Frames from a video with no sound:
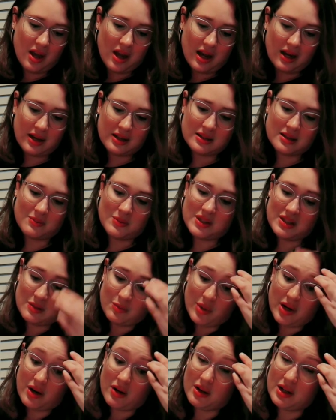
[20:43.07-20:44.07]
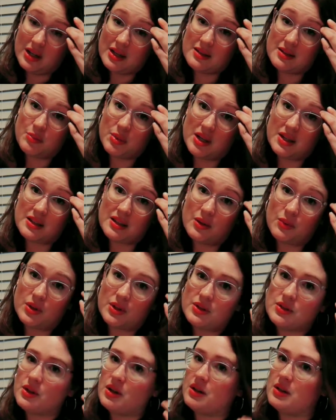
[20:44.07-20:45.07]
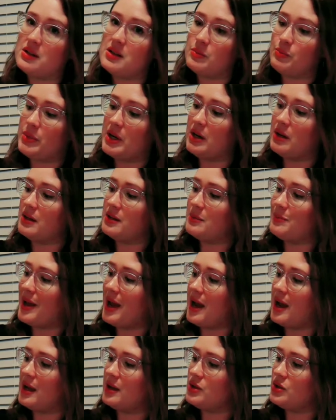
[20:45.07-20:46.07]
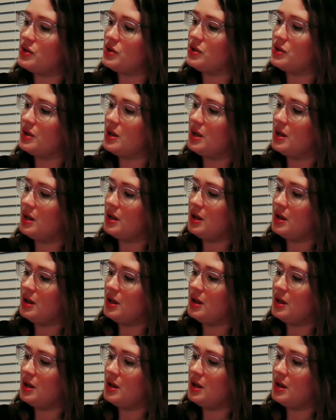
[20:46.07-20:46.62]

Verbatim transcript: I got some asparagus, because I want to start an asparagus patch.